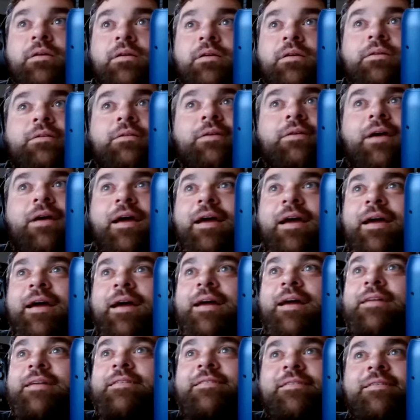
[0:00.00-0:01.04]
back around.
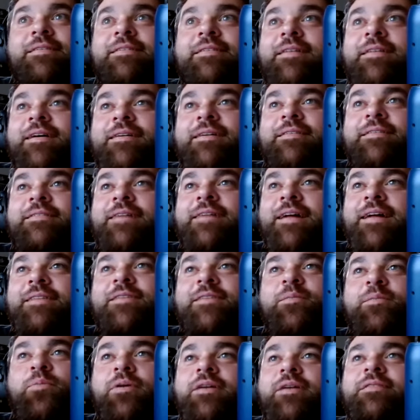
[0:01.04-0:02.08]
That's
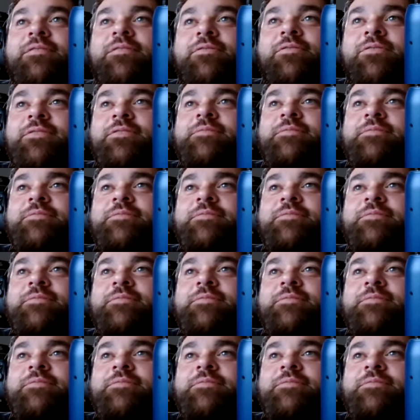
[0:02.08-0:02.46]
second, impressive.